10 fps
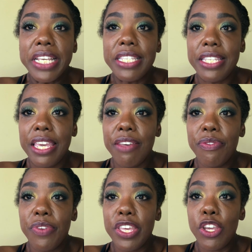see if,
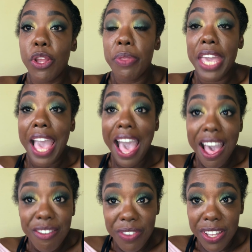they
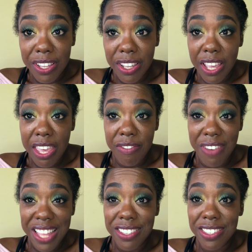have
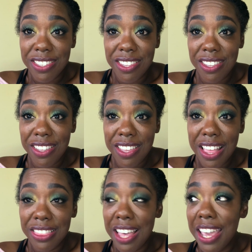events
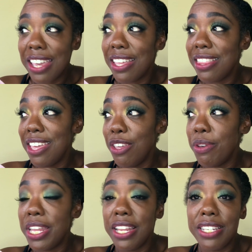like that
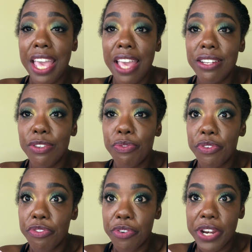you can attend
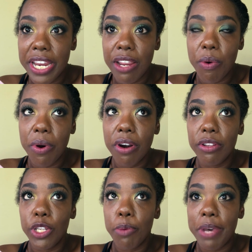for free
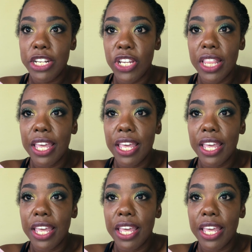or low budget.